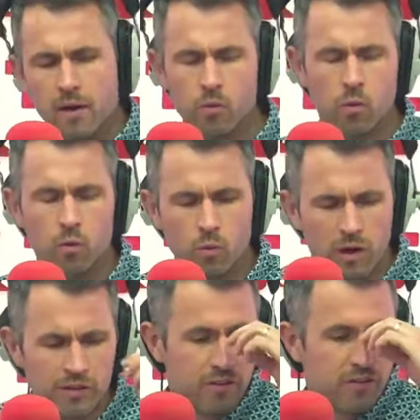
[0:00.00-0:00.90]
One
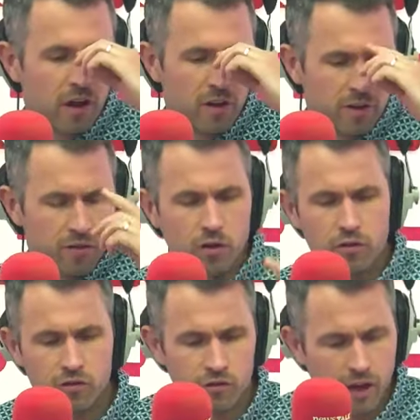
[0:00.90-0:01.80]
listener has gotten in
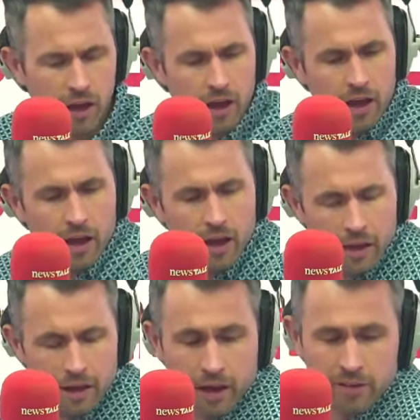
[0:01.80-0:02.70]
touch
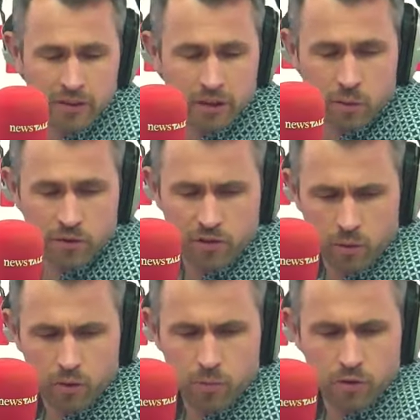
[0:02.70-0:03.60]
asking a question I
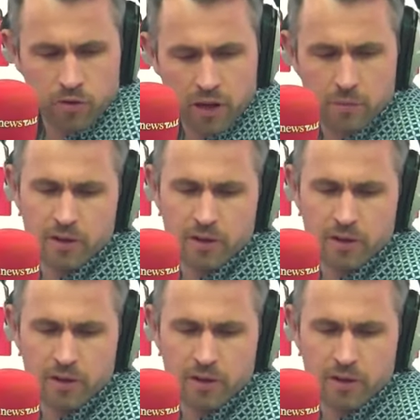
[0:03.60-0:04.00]
would have put to you anyway.